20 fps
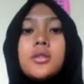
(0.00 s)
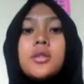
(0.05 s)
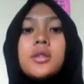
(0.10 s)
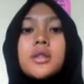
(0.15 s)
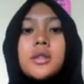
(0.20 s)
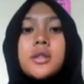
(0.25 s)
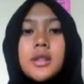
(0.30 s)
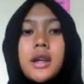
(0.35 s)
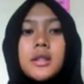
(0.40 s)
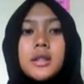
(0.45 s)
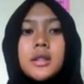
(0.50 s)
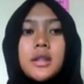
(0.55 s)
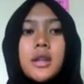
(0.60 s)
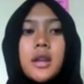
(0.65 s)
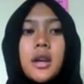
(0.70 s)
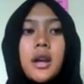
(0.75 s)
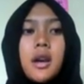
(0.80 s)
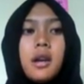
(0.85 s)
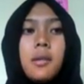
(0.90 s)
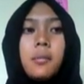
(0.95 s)

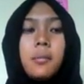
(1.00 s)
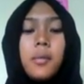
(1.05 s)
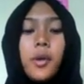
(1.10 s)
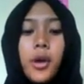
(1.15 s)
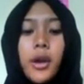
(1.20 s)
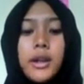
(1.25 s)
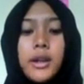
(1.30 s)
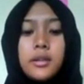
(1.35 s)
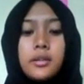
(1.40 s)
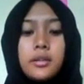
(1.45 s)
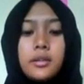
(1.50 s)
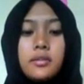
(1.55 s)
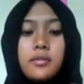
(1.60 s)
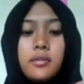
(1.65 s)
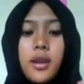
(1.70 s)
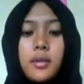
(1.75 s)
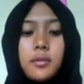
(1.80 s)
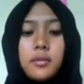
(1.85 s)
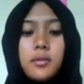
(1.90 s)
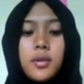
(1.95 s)
6 points
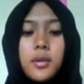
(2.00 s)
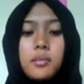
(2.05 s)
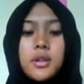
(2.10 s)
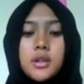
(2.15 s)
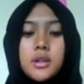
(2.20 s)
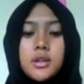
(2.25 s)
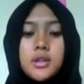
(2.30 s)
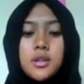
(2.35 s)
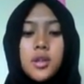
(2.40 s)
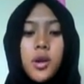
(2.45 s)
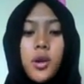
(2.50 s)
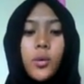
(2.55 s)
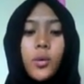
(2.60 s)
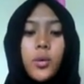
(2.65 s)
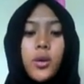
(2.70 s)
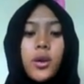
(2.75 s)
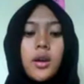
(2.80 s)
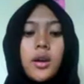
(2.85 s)
that we must know.